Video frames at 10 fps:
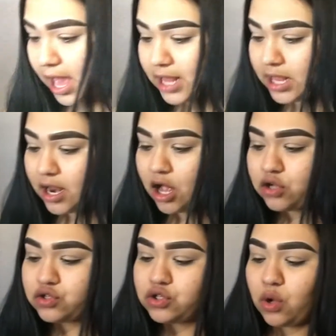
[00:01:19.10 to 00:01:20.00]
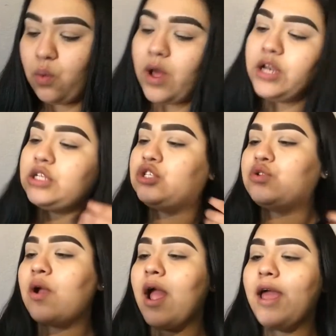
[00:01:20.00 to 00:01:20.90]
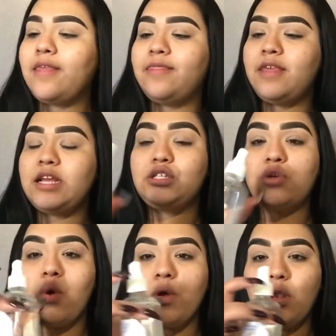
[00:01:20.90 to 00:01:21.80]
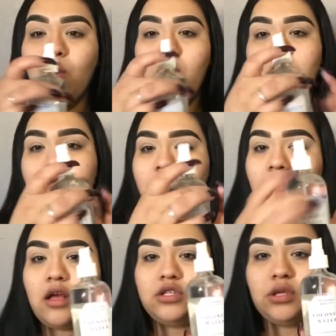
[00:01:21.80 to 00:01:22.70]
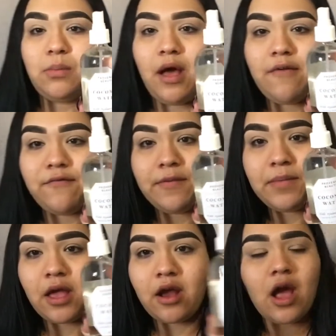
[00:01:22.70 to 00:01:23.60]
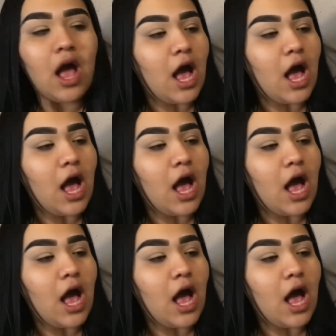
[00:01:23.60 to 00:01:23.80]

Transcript: And then I also wanted to try this coconut water that I also bought from there.